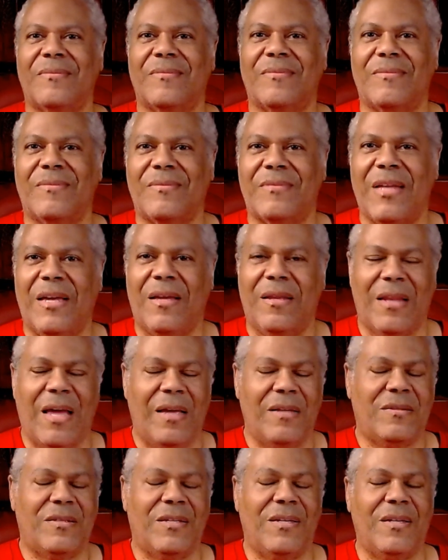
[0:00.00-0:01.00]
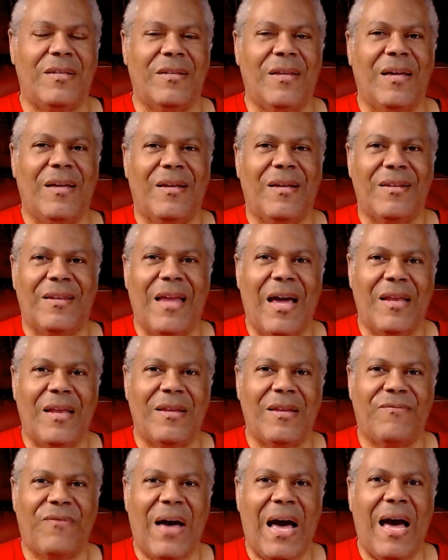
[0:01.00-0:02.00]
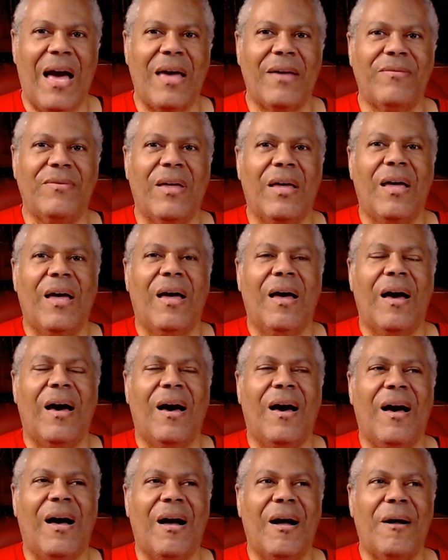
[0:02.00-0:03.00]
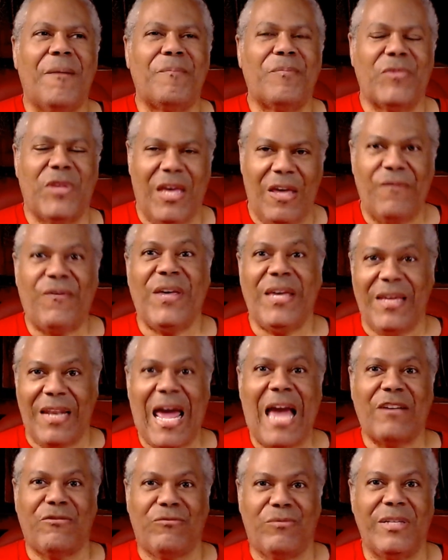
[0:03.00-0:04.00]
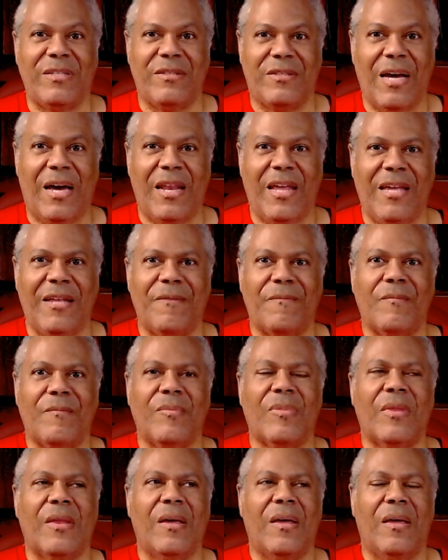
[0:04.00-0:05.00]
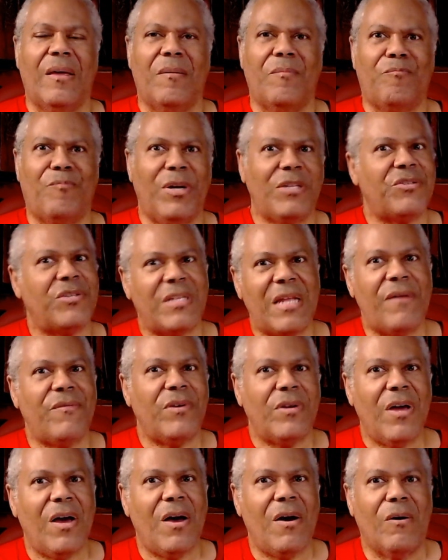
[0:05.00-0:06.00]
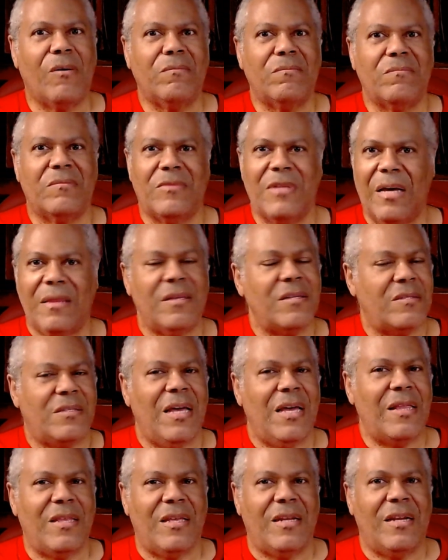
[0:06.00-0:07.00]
in 1995 um, if he had actually done it. But you never know. Nothing said that it